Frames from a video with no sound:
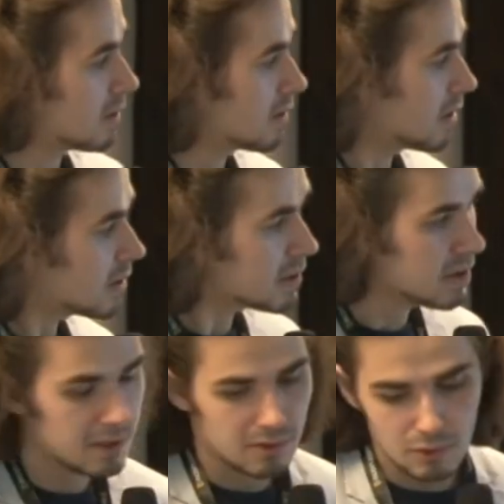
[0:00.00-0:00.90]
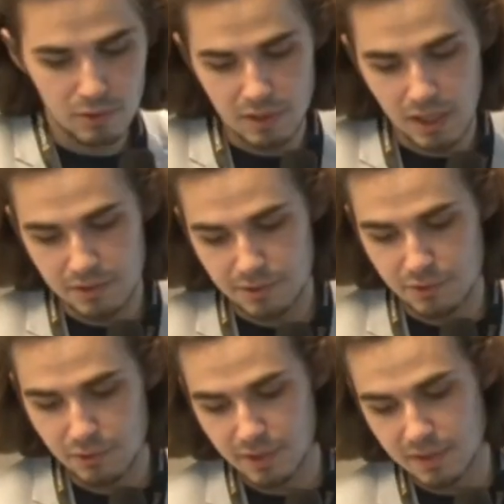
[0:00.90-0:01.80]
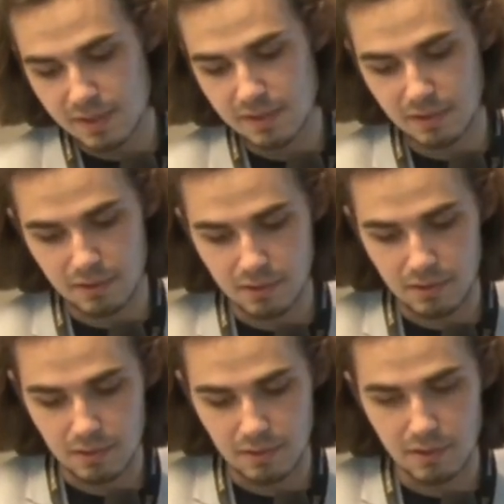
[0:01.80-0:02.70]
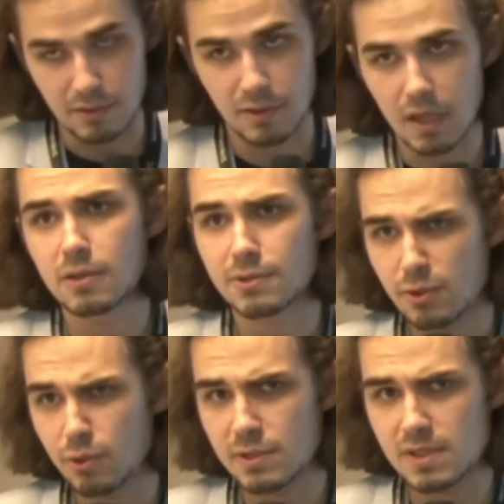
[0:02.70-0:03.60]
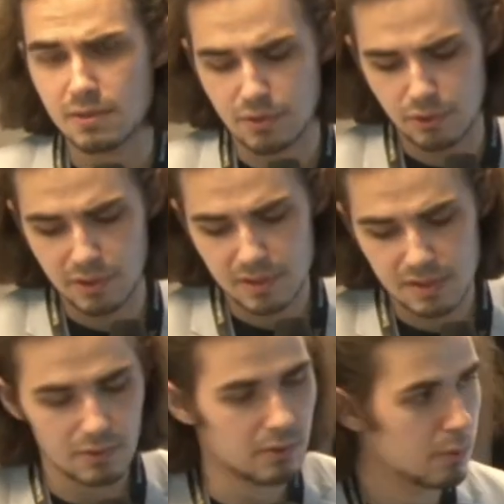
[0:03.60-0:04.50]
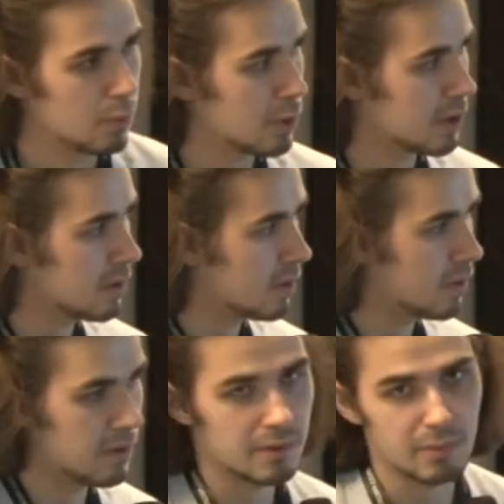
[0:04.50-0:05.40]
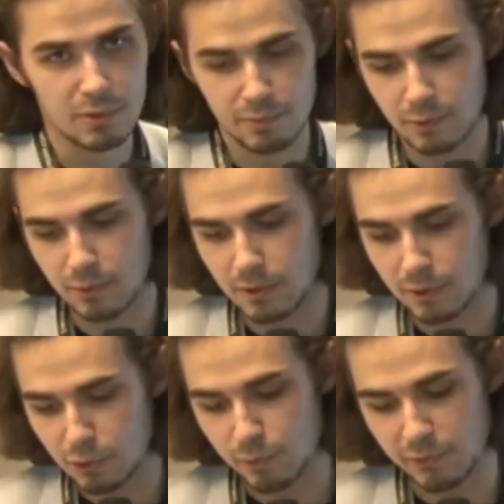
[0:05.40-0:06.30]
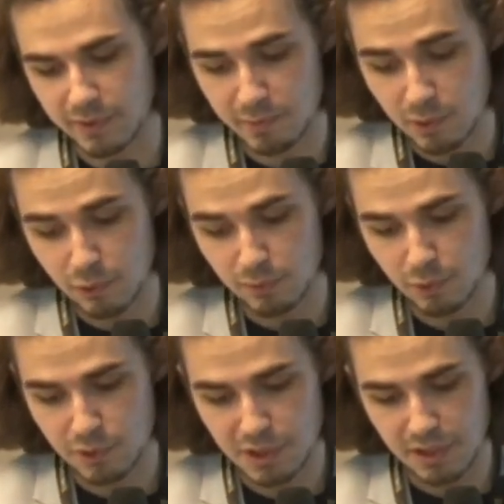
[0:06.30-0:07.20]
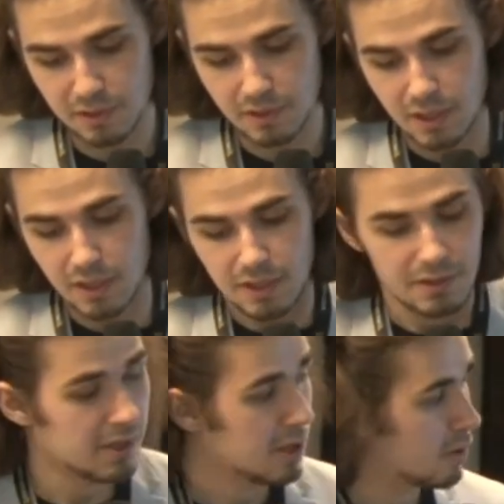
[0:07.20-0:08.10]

Currently, all colored tokens, colored coins and tokens working on top of the Bitcoin blockchain, they